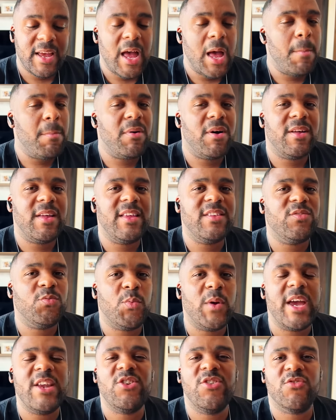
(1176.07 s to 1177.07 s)
But it's
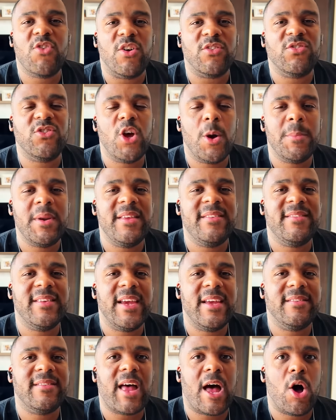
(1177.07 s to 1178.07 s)
weird, you've got so many
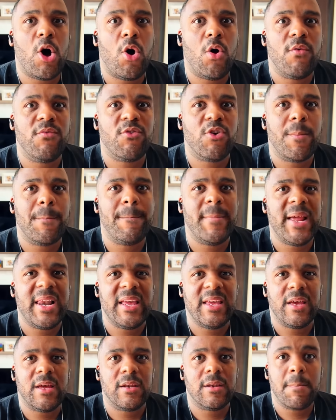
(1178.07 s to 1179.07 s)
cities that are over a
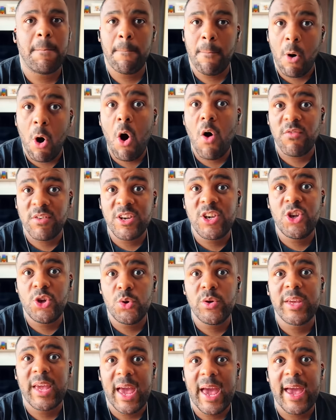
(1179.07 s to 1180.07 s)
million, more than the
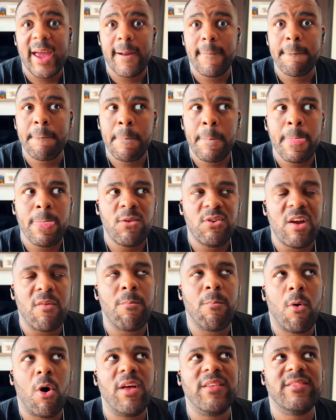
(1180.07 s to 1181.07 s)
UK. You have
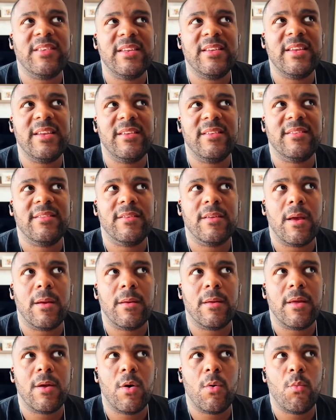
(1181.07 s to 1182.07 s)
more cities
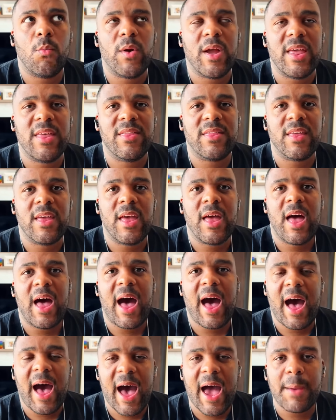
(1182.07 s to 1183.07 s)
with a
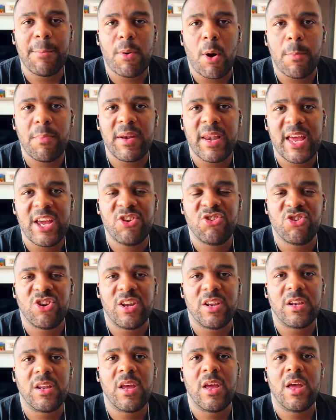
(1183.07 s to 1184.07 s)
high
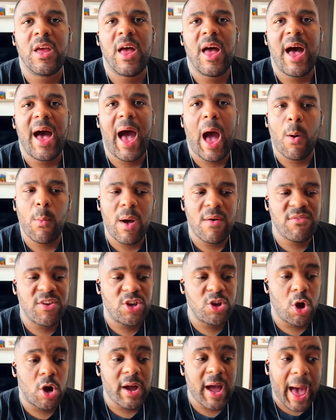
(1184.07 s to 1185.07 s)
population. However,
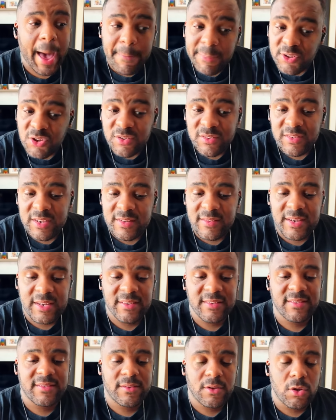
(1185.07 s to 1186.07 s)
your capital city
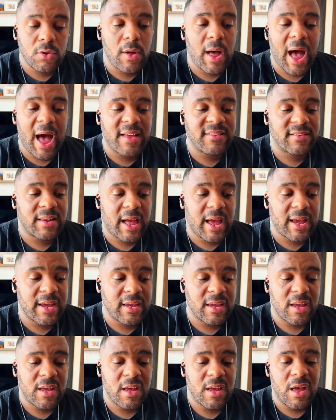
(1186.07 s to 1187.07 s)
still has like
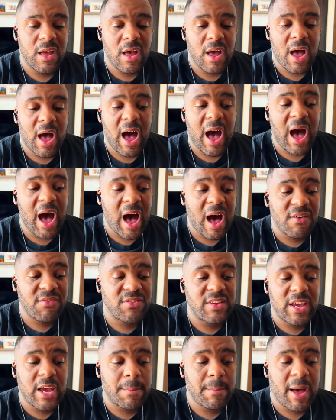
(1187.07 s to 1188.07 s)
half
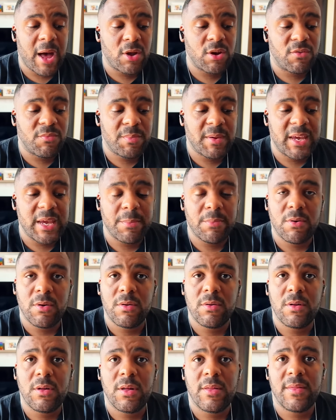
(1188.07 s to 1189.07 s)
the amount of
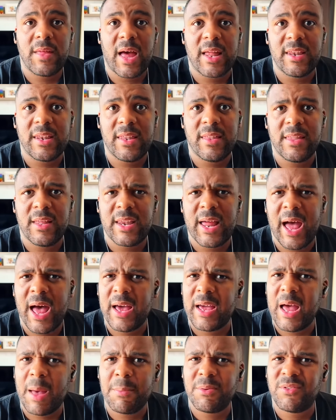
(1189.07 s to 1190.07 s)
people than our
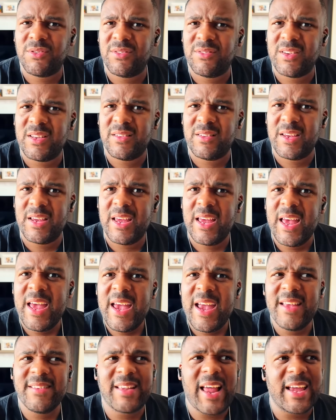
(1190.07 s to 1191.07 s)
capital city.
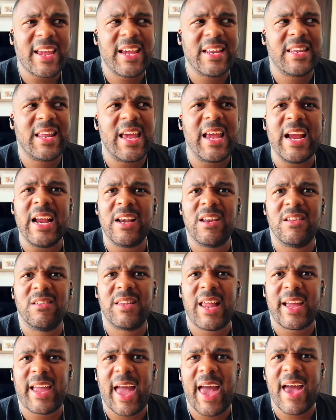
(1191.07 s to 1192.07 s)
It's like in England,
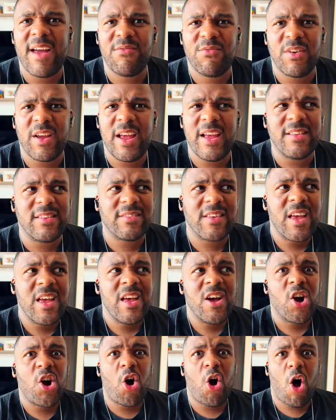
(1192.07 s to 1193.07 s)
like
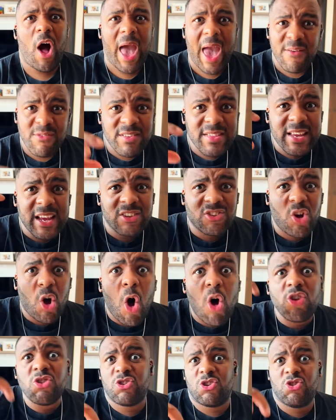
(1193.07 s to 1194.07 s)
everything is
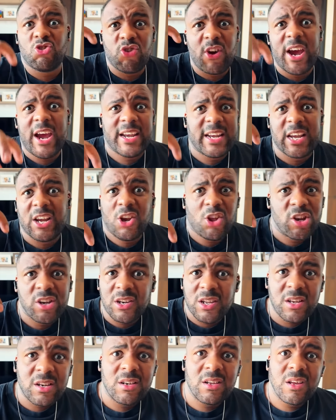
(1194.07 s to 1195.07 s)
concentrated in
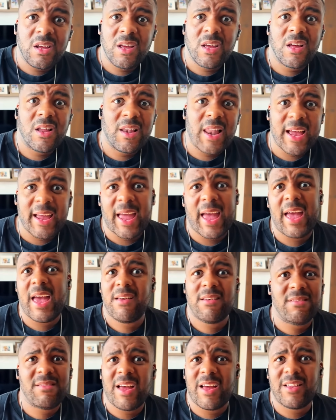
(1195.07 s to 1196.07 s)
London. Like,
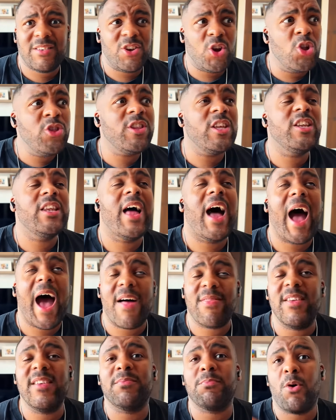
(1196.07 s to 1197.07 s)
London at
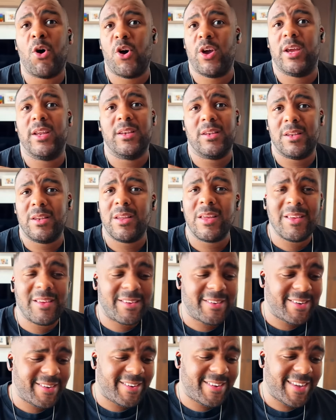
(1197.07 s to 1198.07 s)
this point,
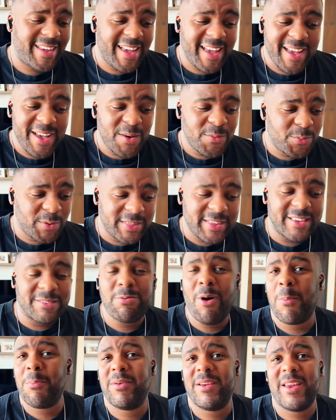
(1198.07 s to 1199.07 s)
with its
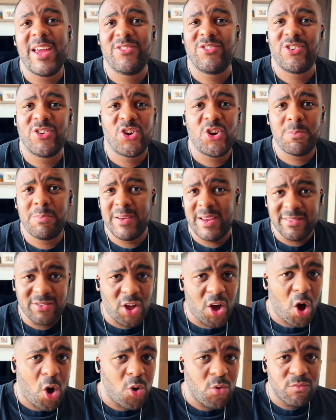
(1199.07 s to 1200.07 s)
population, could be its
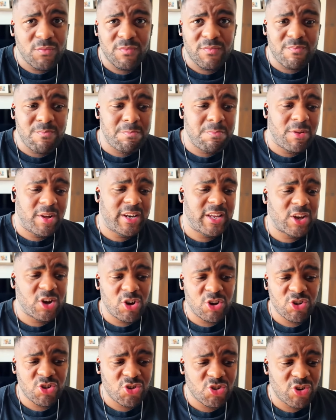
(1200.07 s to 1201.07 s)
own bloody
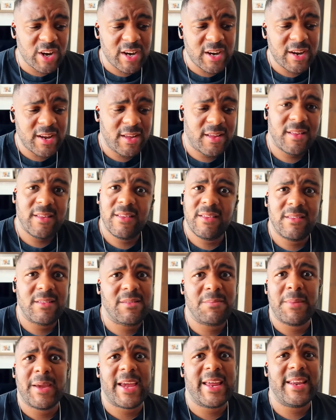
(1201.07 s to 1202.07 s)
country.
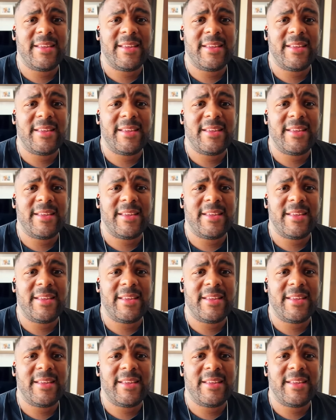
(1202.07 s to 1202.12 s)
Make any